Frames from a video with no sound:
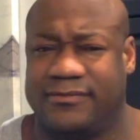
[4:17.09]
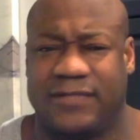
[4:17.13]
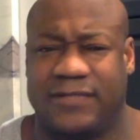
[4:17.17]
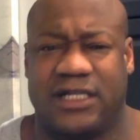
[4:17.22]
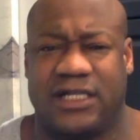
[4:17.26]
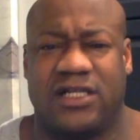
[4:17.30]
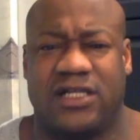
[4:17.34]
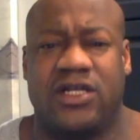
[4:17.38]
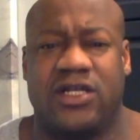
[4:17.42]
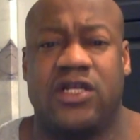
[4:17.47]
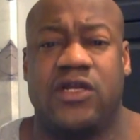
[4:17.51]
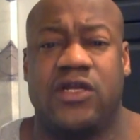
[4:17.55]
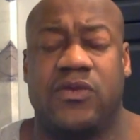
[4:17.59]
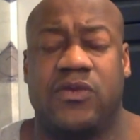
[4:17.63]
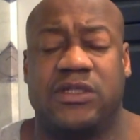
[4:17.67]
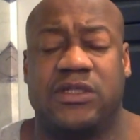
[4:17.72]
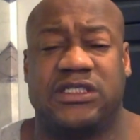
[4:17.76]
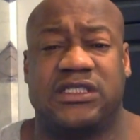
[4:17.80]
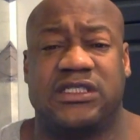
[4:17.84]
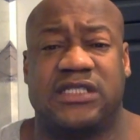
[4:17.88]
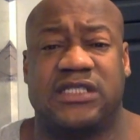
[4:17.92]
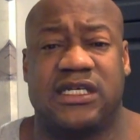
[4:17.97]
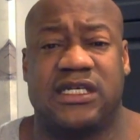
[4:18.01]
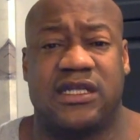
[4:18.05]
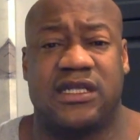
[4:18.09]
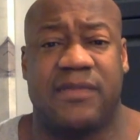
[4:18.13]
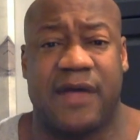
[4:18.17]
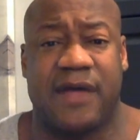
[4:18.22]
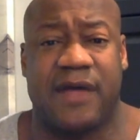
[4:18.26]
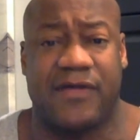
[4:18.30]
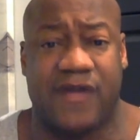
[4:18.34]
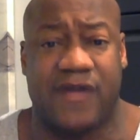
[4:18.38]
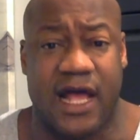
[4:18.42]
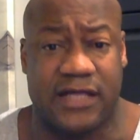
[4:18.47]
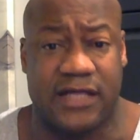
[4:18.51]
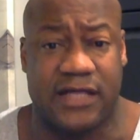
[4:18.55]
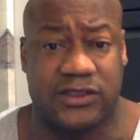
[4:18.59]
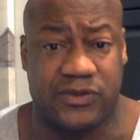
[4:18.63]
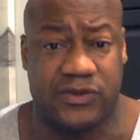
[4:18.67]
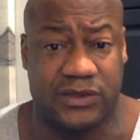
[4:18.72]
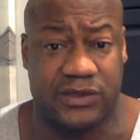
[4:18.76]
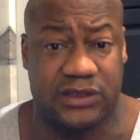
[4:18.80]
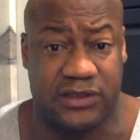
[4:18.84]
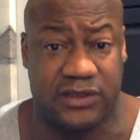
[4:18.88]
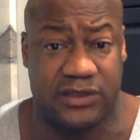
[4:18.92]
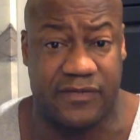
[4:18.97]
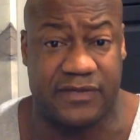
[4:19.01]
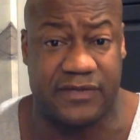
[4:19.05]
clearly wasn't thinking about the
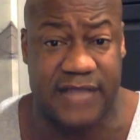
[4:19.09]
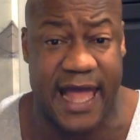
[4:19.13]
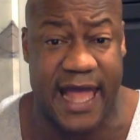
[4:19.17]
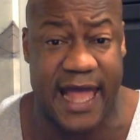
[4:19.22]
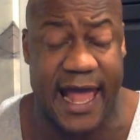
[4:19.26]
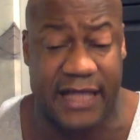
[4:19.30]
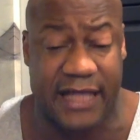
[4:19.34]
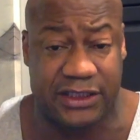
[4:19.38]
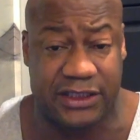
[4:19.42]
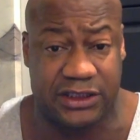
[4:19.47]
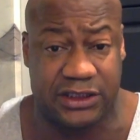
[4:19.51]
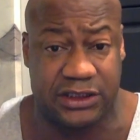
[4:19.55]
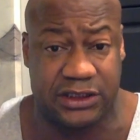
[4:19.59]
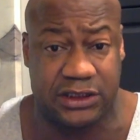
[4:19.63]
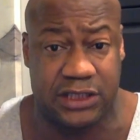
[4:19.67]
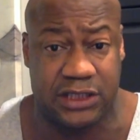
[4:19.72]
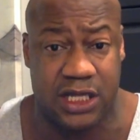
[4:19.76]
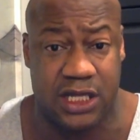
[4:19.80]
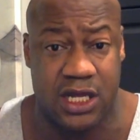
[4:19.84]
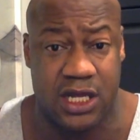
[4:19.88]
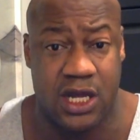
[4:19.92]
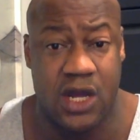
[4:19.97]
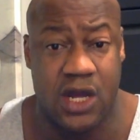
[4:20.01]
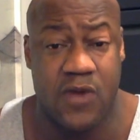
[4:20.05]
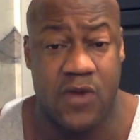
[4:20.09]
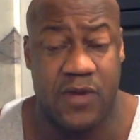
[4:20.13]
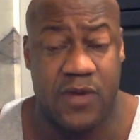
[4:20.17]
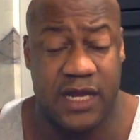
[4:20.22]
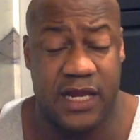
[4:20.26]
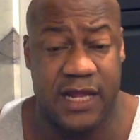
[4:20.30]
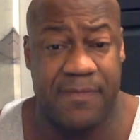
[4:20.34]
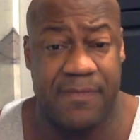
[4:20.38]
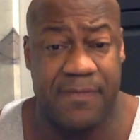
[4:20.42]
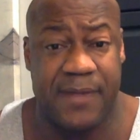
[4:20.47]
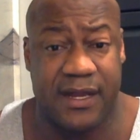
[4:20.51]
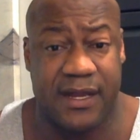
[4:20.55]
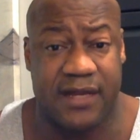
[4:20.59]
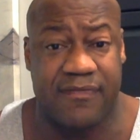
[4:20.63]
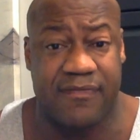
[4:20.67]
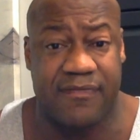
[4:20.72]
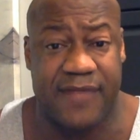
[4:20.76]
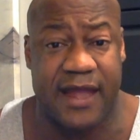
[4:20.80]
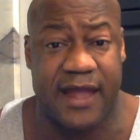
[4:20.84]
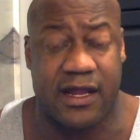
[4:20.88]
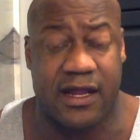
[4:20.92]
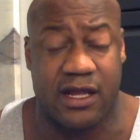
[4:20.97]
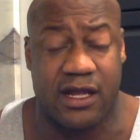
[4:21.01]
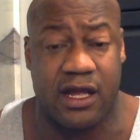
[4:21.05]
consequences of his actions when he picked up
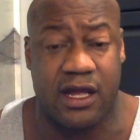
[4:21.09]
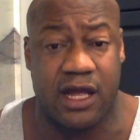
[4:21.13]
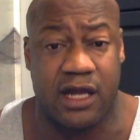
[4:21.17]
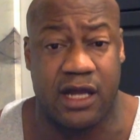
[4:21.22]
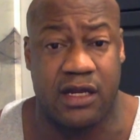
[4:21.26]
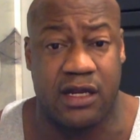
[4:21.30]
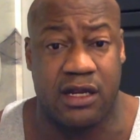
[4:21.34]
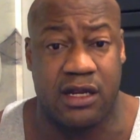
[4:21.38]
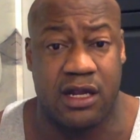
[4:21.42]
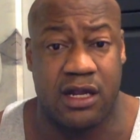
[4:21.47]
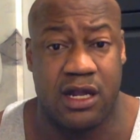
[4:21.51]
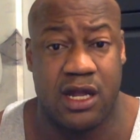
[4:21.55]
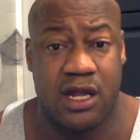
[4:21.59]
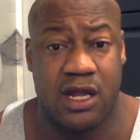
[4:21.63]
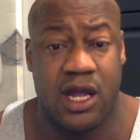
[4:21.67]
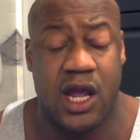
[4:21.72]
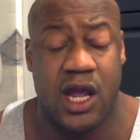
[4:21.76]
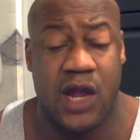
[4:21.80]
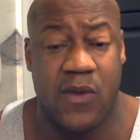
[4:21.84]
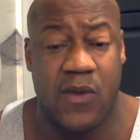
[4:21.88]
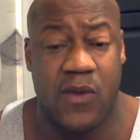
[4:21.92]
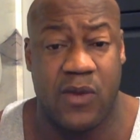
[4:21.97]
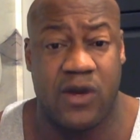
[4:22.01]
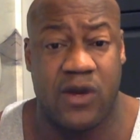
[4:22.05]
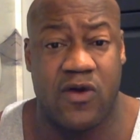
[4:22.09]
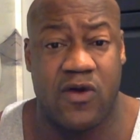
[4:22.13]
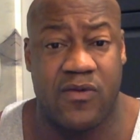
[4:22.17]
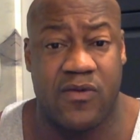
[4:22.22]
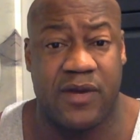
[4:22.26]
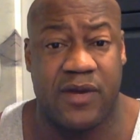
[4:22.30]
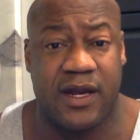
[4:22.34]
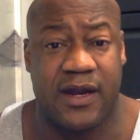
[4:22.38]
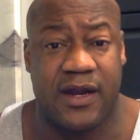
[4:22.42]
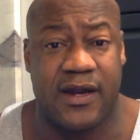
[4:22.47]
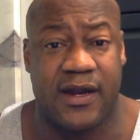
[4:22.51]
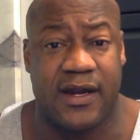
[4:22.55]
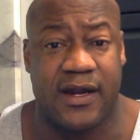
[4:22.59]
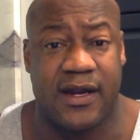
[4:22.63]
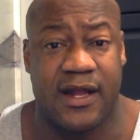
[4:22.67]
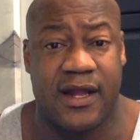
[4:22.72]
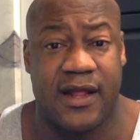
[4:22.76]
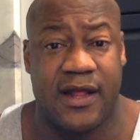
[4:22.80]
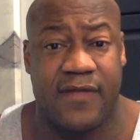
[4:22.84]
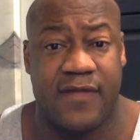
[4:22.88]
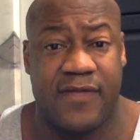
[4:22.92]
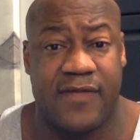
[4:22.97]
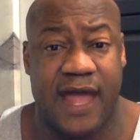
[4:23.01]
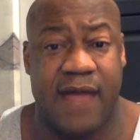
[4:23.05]
that gun and went over there
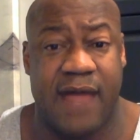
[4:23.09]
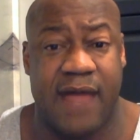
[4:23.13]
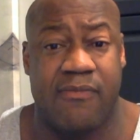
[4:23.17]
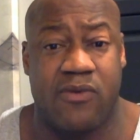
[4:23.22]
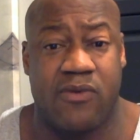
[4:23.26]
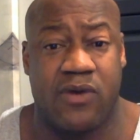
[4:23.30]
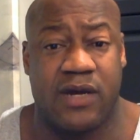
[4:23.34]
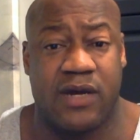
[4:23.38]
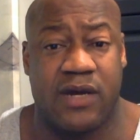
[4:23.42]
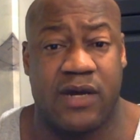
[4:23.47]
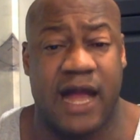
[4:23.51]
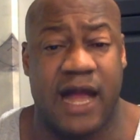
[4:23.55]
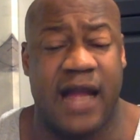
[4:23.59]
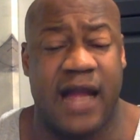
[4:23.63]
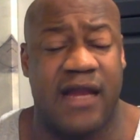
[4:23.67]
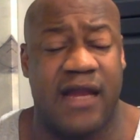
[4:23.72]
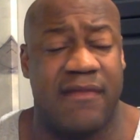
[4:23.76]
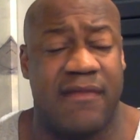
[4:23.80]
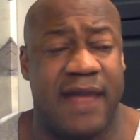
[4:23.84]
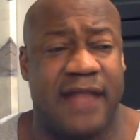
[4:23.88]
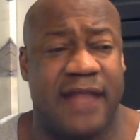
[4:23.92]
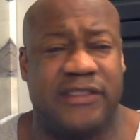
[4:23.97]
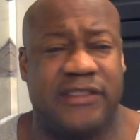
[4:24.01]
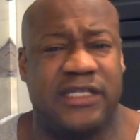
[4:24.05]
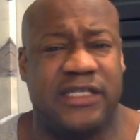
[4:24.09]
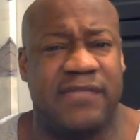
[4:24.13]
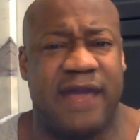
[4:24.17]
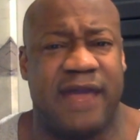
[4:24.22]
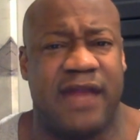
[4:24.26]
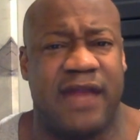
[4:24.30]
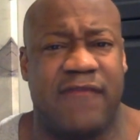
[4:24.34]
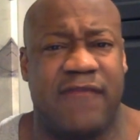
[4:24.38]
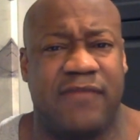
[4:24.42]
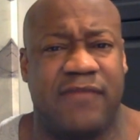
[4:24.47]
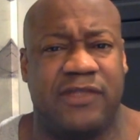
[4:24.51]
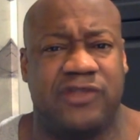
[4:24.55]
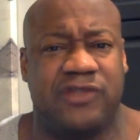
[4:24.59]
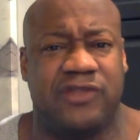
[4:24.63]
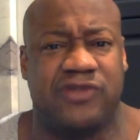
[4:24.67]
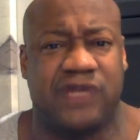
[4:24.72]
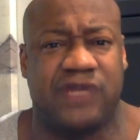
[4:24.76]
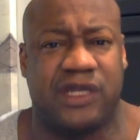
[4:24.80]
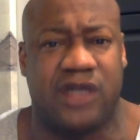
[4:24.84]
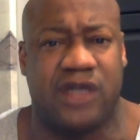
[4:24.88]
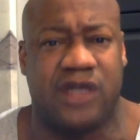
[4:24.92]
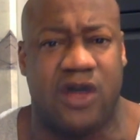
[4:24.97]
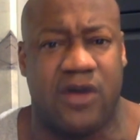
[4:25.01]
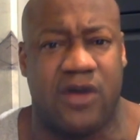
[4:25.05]
that morning. I can imagine he might even been
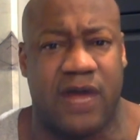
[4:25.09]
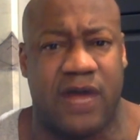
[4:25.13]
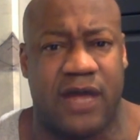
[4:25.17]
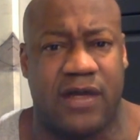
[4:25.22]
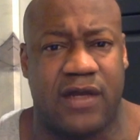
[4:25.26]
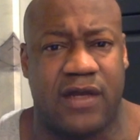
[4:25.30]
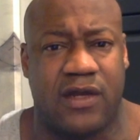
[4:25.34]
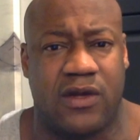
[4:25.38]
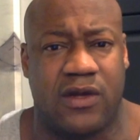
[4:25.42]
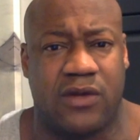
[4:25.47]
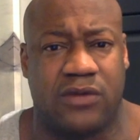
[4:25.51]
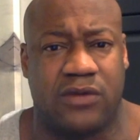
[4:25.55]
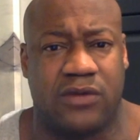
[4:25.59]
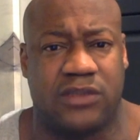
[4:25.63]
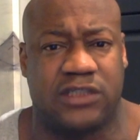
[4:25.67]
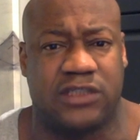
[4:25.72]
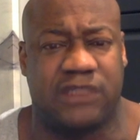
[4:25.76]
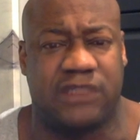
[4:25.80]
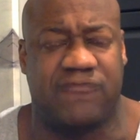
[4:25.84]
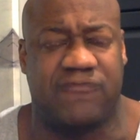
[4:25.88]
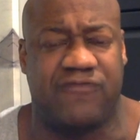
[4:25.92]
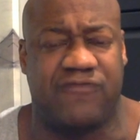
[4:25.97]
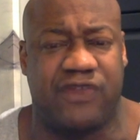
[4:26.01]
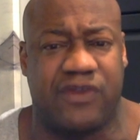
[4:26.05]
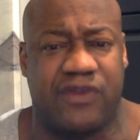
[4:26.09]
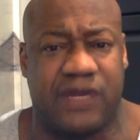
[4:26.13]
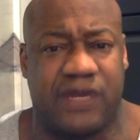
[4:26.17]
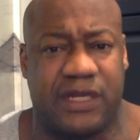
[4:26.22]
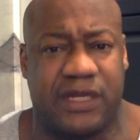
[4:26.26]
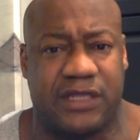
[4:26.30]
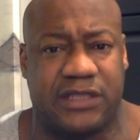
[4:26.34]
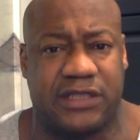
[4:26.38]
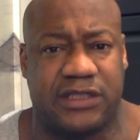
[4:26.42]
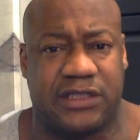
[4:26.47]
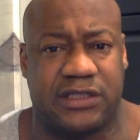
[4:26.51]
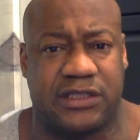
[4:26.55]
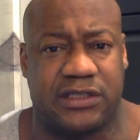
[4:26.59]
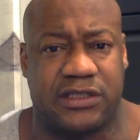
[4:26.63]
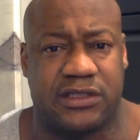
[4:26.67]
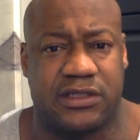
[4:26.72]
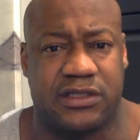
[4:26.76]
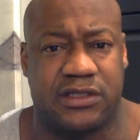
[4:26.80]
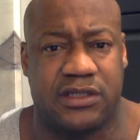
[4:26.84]
drinking all night long, just furious.